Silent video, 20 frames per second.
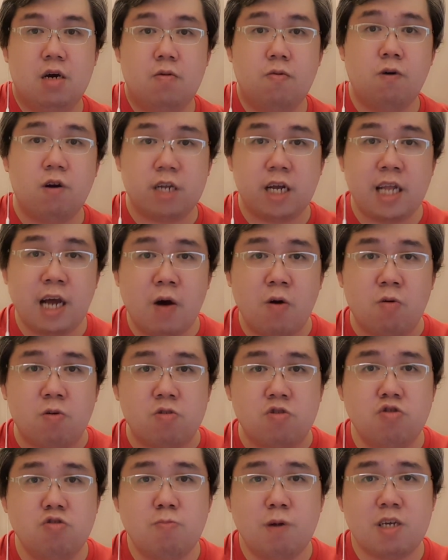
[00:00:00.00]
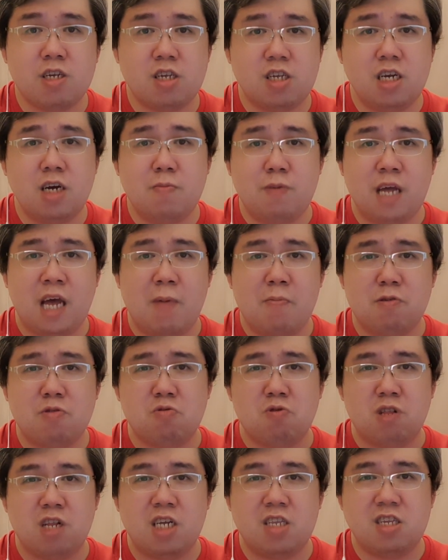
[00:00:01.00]
Well, then how? You must still be able
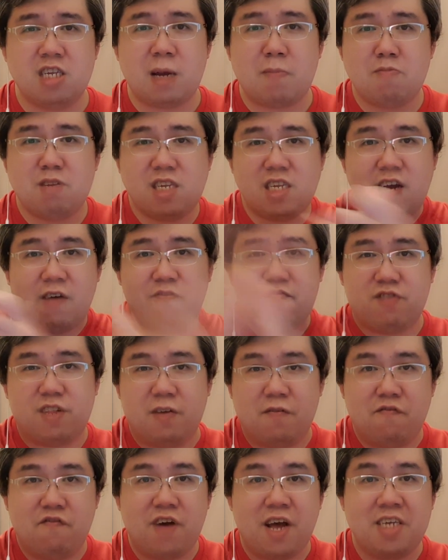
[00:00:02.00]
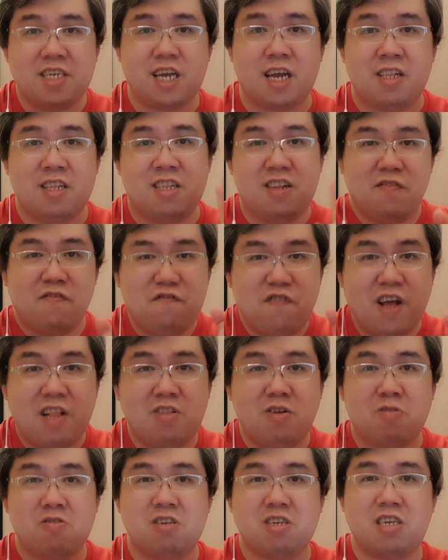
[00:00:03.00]
to learn some self-defense and
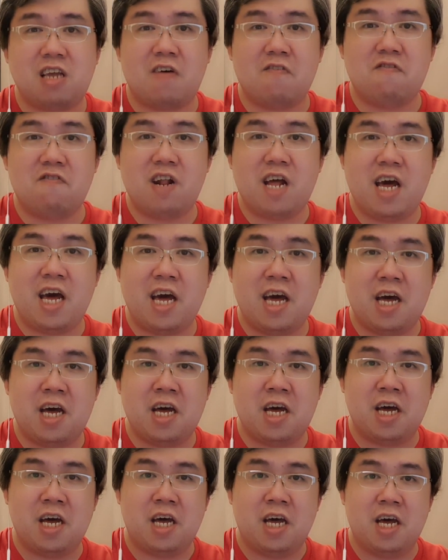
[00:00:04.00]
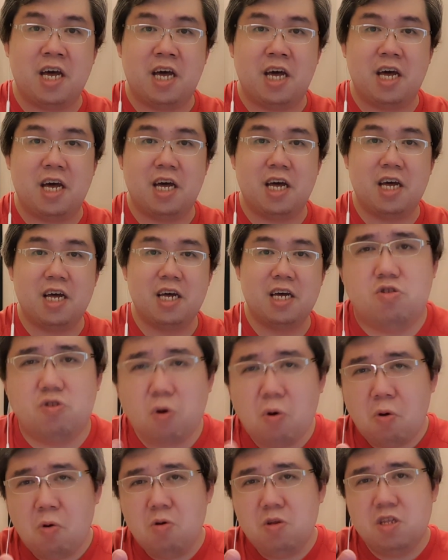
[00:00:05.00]
defend yourself leh.
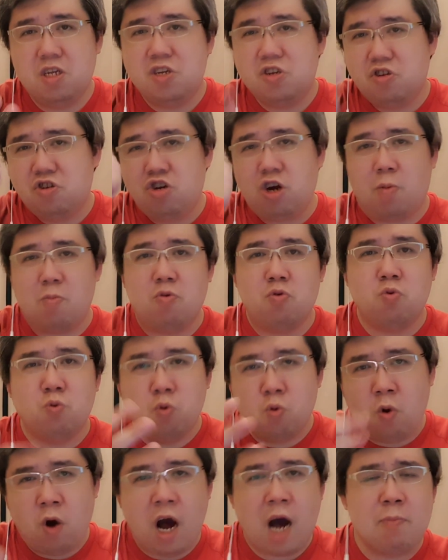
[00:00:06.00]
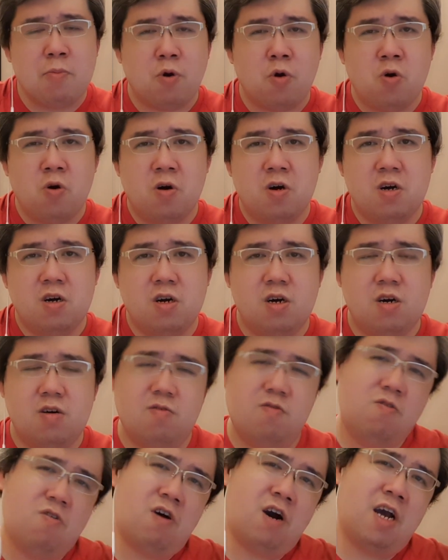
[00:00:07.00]
So this job, Uhuabo,
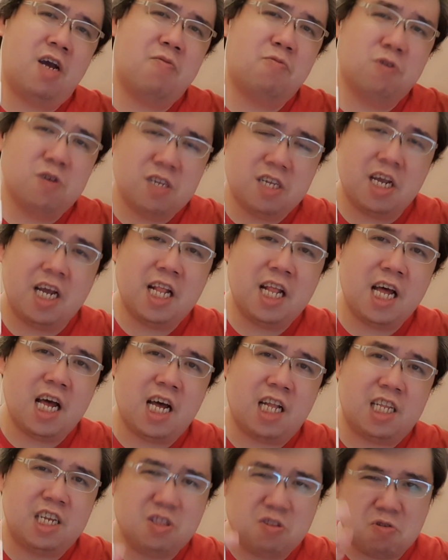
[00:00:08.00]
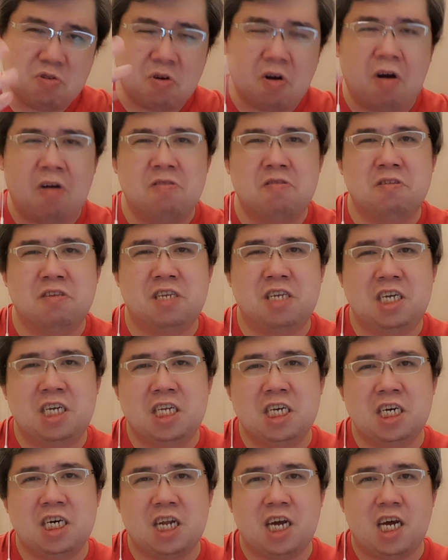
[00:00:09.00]
oh, I will say lah, need to
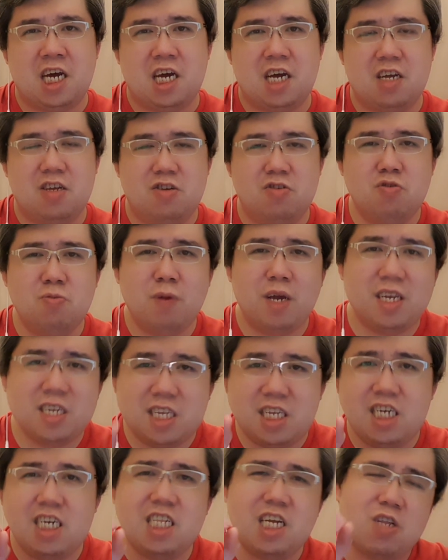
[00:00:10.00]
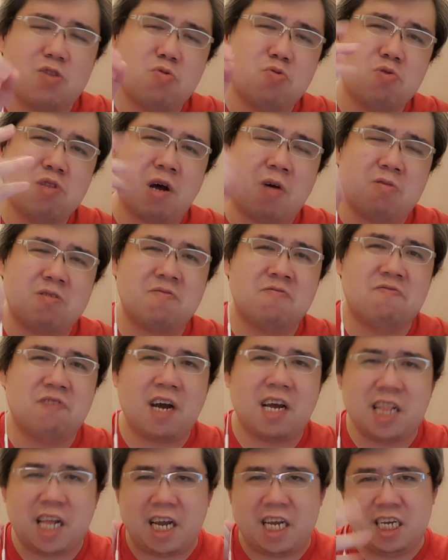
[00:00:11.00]
consider that. You may see the
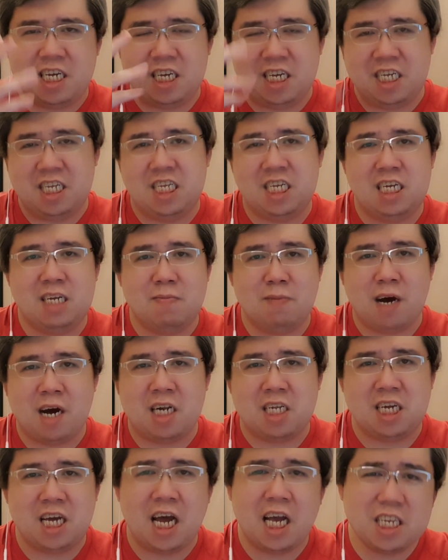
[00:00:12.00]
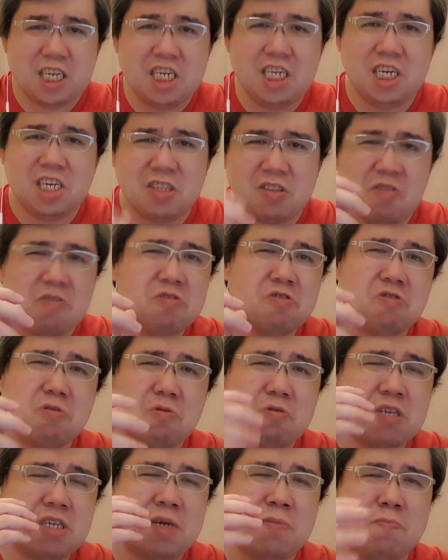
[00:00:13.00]
2005 like easy money. Actually, it's not
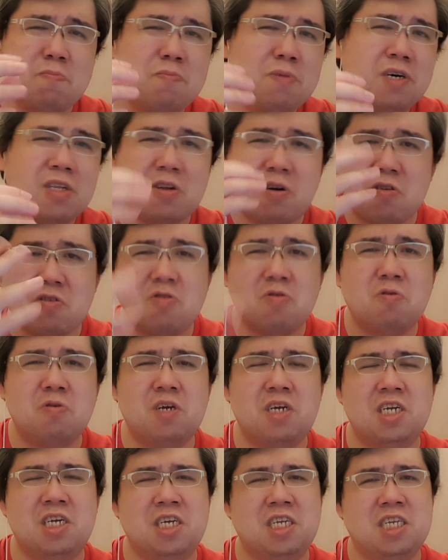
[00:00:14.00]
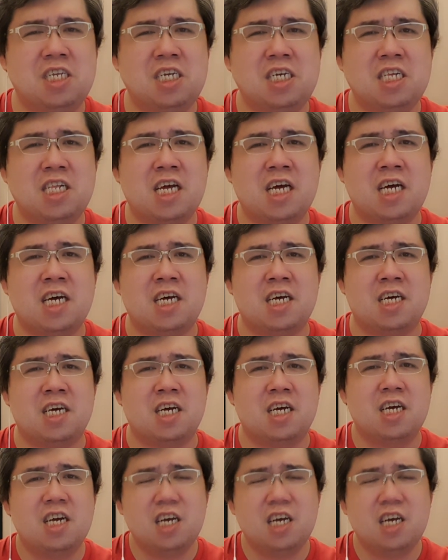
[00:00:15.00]
so simple, not so easy leh.